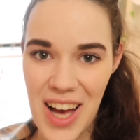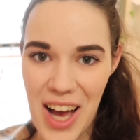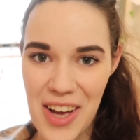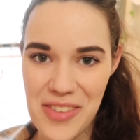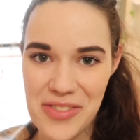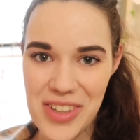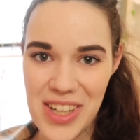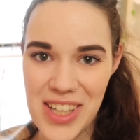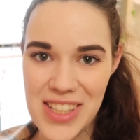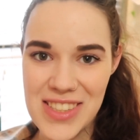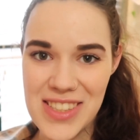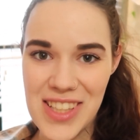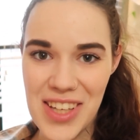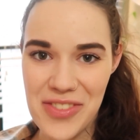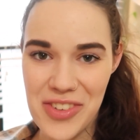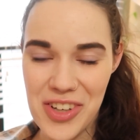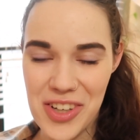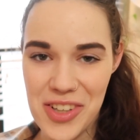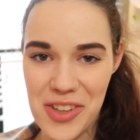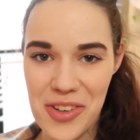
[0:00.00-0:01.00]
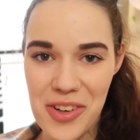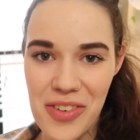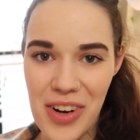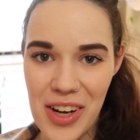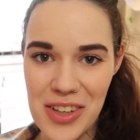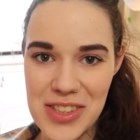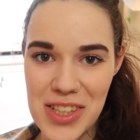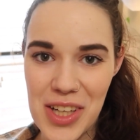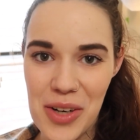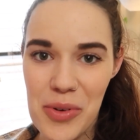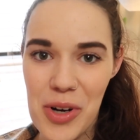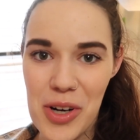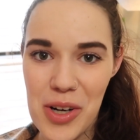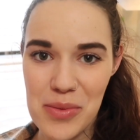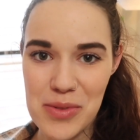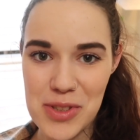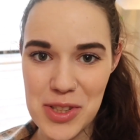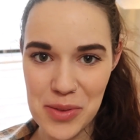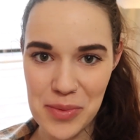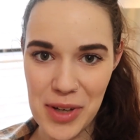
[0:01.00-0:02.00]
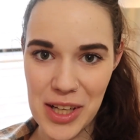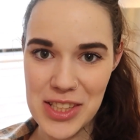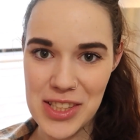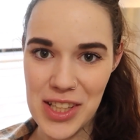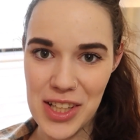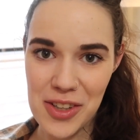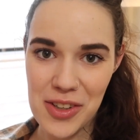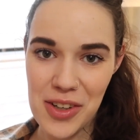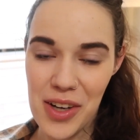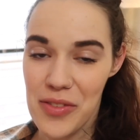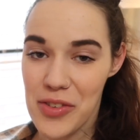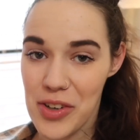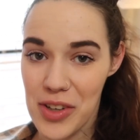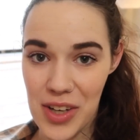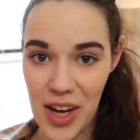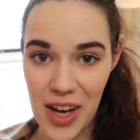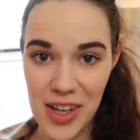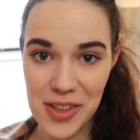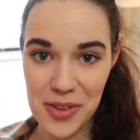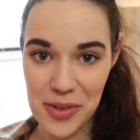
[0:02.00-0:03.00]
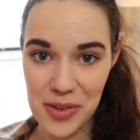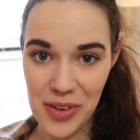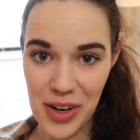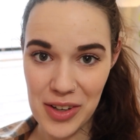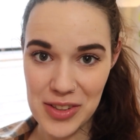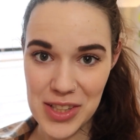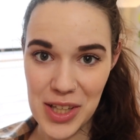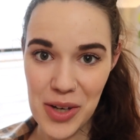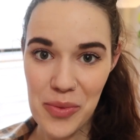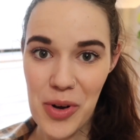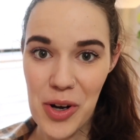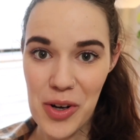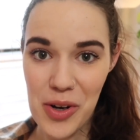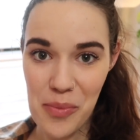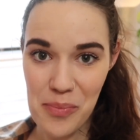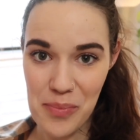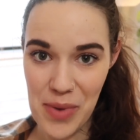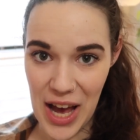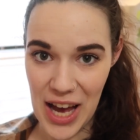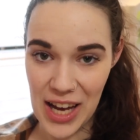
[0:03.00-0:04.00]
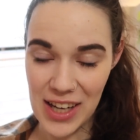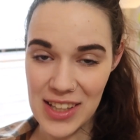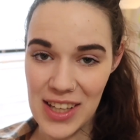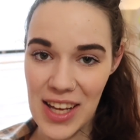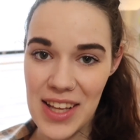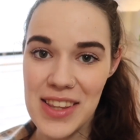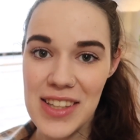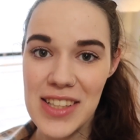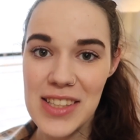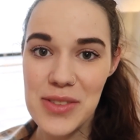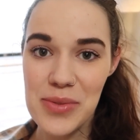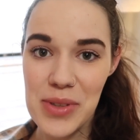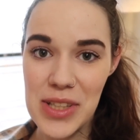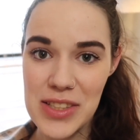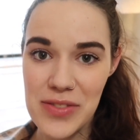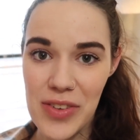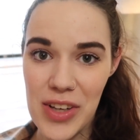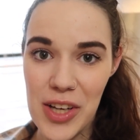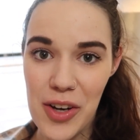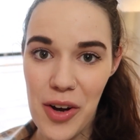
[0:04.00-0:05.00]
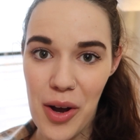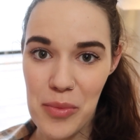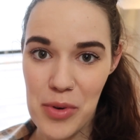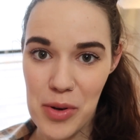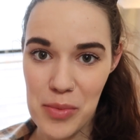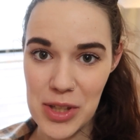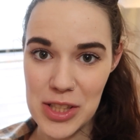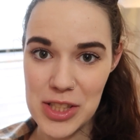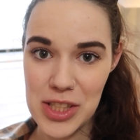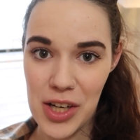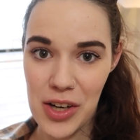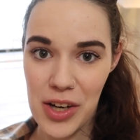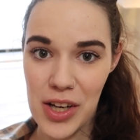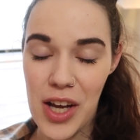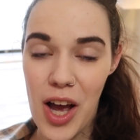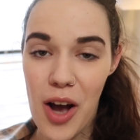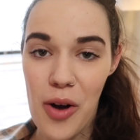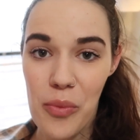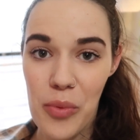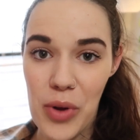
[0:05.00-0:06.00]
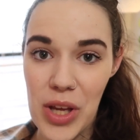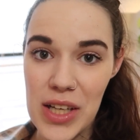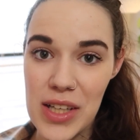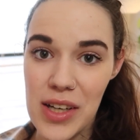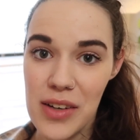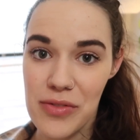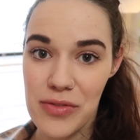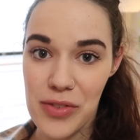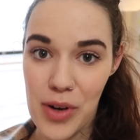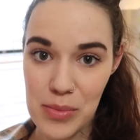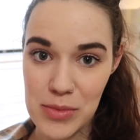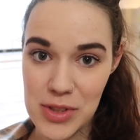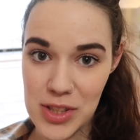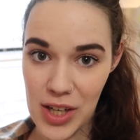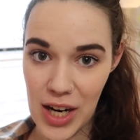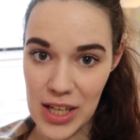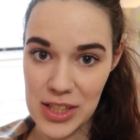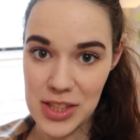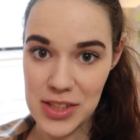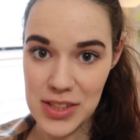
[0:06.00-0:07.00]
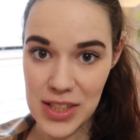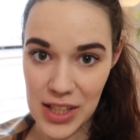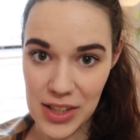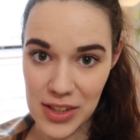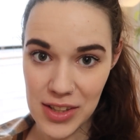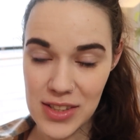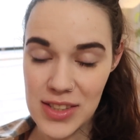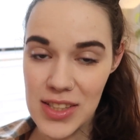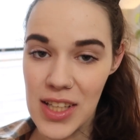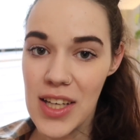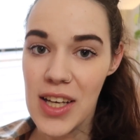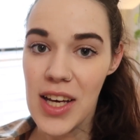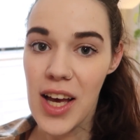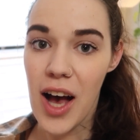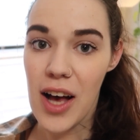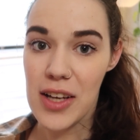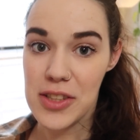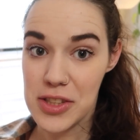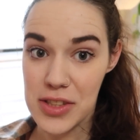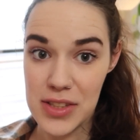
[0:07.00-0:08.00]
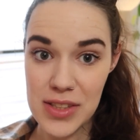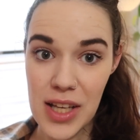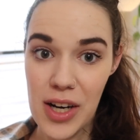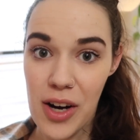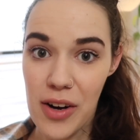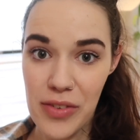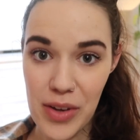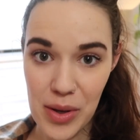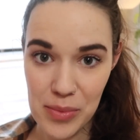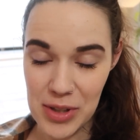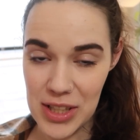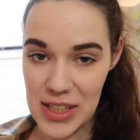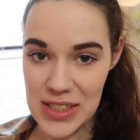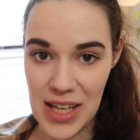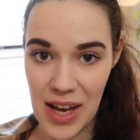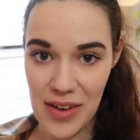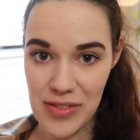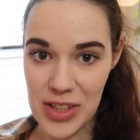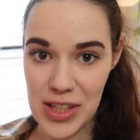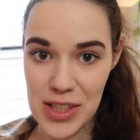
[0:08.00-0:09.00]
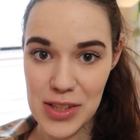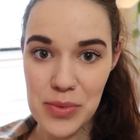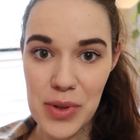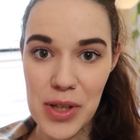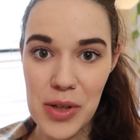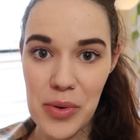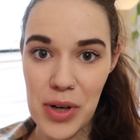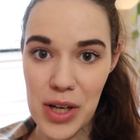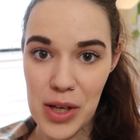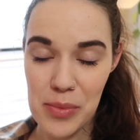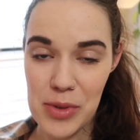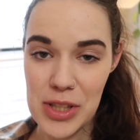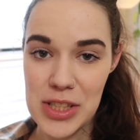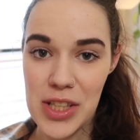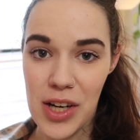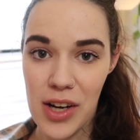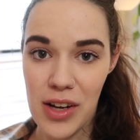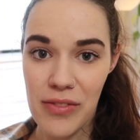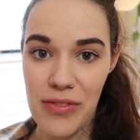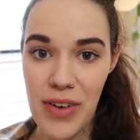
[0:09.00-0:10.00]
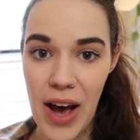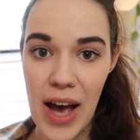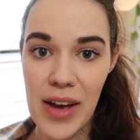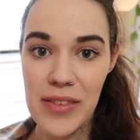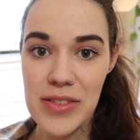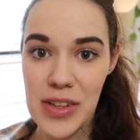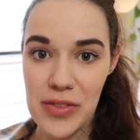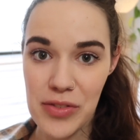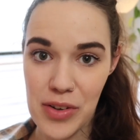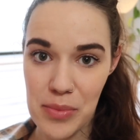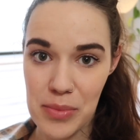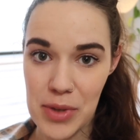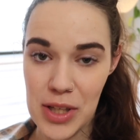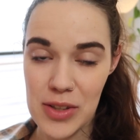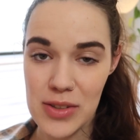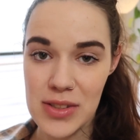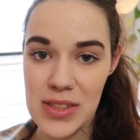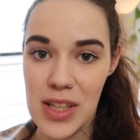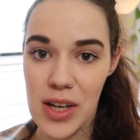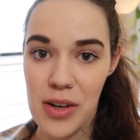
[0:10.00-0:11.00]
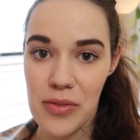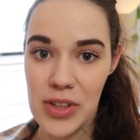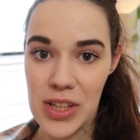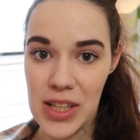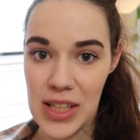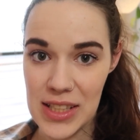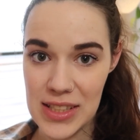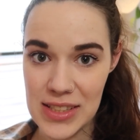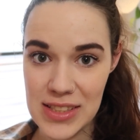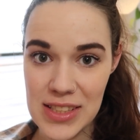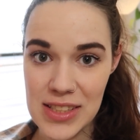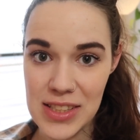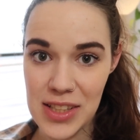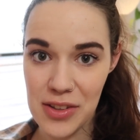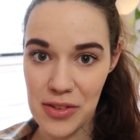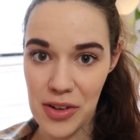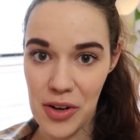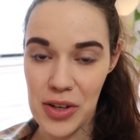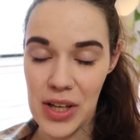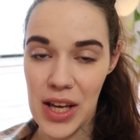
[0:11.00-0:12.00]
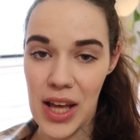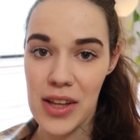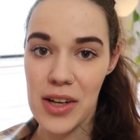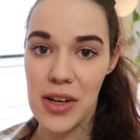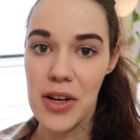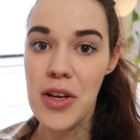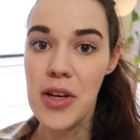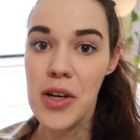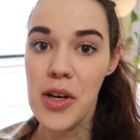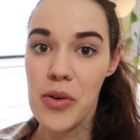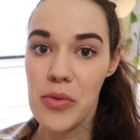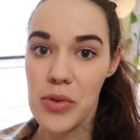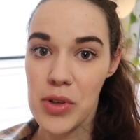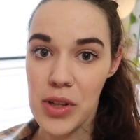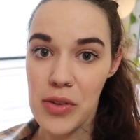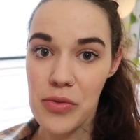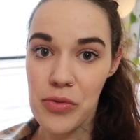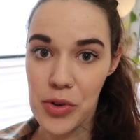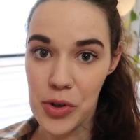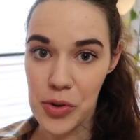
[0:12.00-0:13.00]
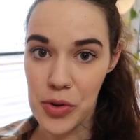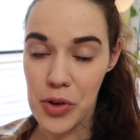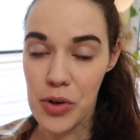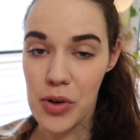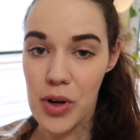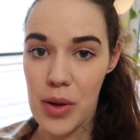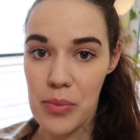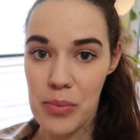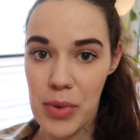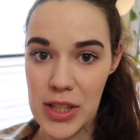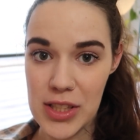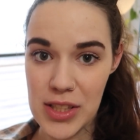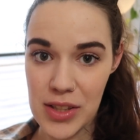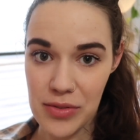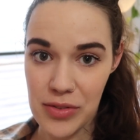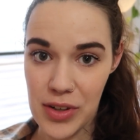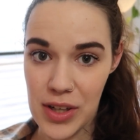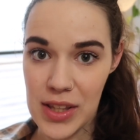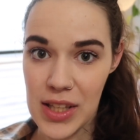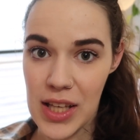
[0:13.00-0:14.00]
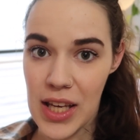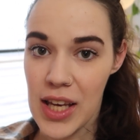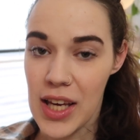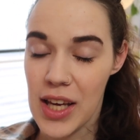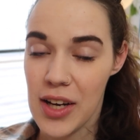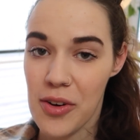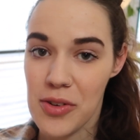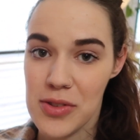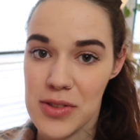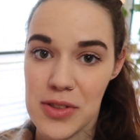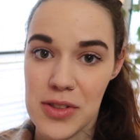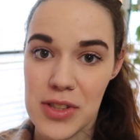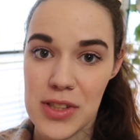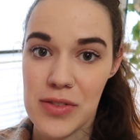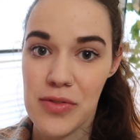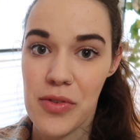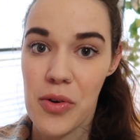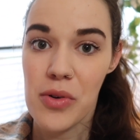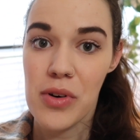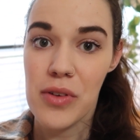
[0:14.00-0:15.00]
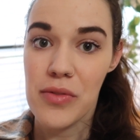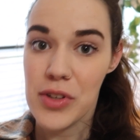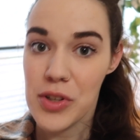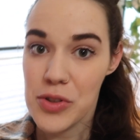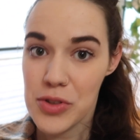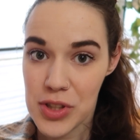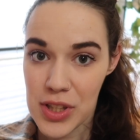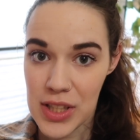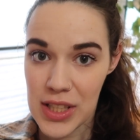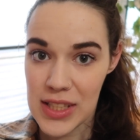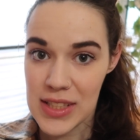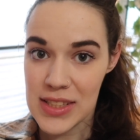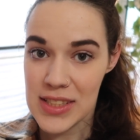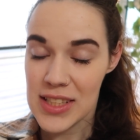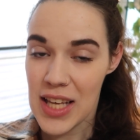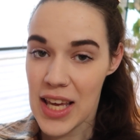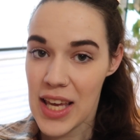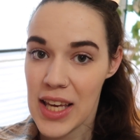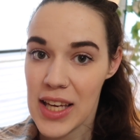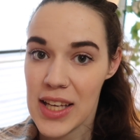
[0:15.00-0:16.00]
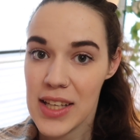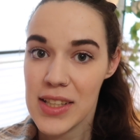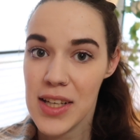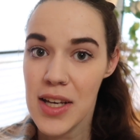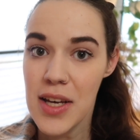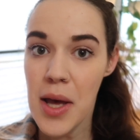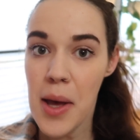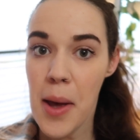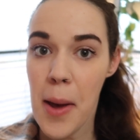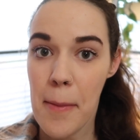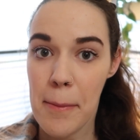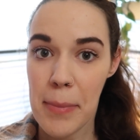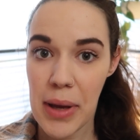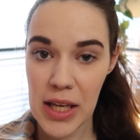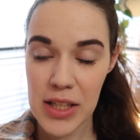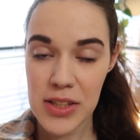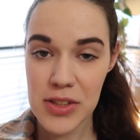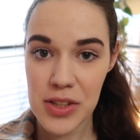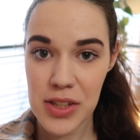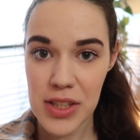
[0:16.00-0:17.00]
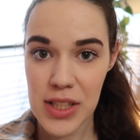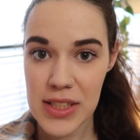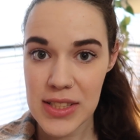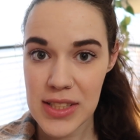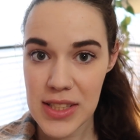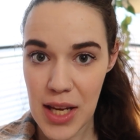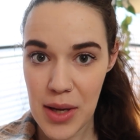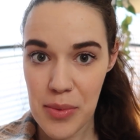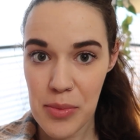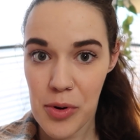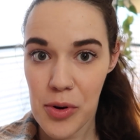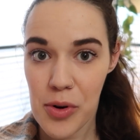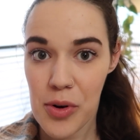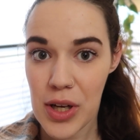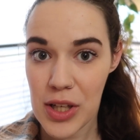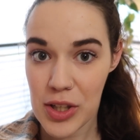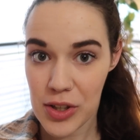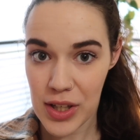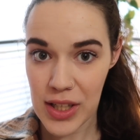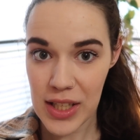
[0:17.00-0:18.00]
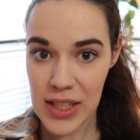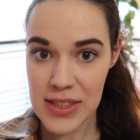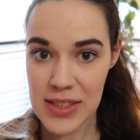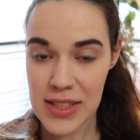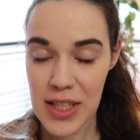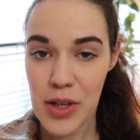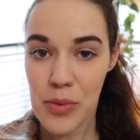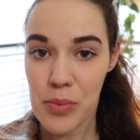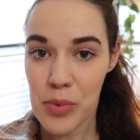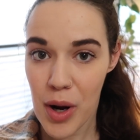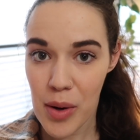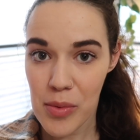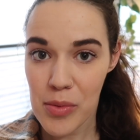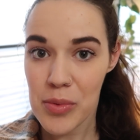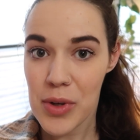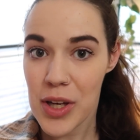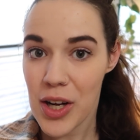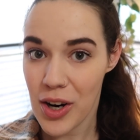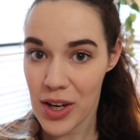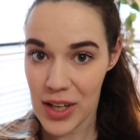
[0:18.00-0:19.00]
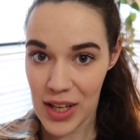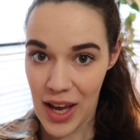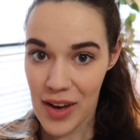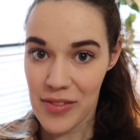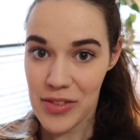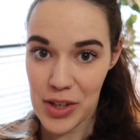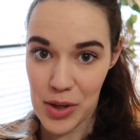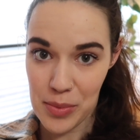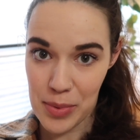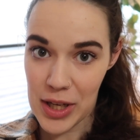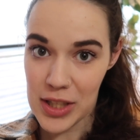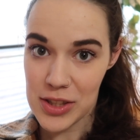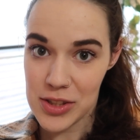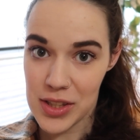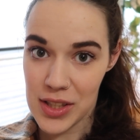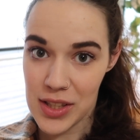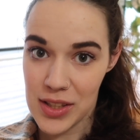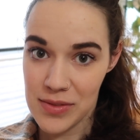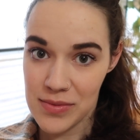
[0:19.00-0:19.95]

Hi friends, if you're new around here, welcome to my channel. If you're not new around here, welcome back. In this week's video, I'm going to be sharing a week of from scratch dinners, just that our family is having this week. We're going to be sharing 5 different meals that are really easy to throw together, really frugal and budget friendly, and also just full of nutrients and pantry stable ingredients that you probably already have in your pantry.